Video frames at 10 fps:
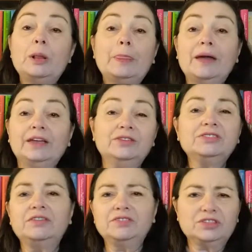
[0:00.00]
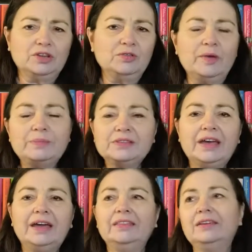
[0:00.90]
You used to have to just go to the
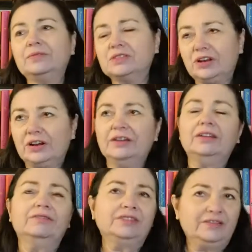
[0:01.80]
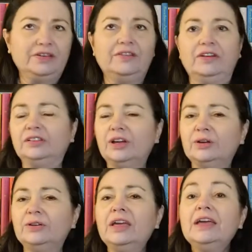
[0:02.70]
website, and then it was hard, you know, take forever to
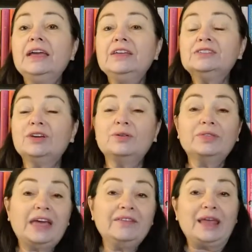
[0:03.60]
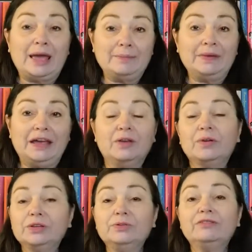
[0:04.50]
load. So they have an app now where
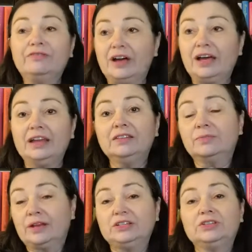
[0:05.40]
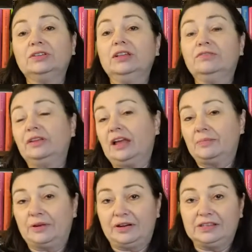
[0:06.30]
you can find the registered Little Free
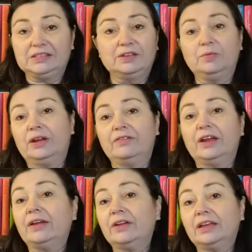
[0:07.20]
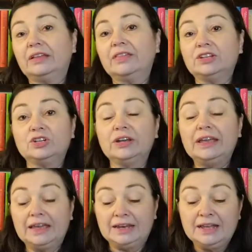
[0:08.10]
Libraries in whatever area that you're
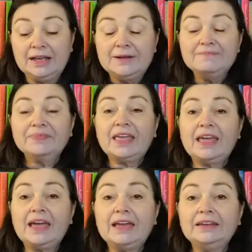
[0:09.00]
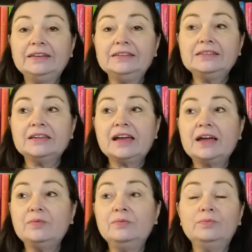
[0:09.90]
in. And
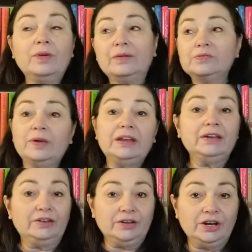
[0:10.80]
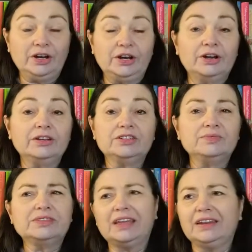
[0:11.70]
while I was waiting on her, she was
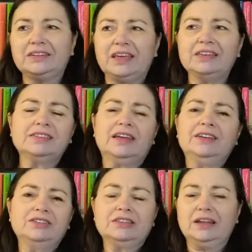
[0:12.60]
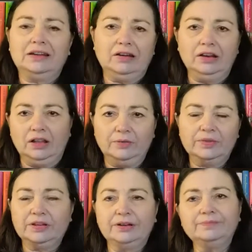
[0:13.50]
taking a test, and I had just kind of gone along with
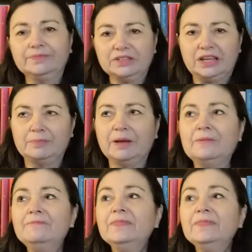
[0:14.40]
her to Tampa.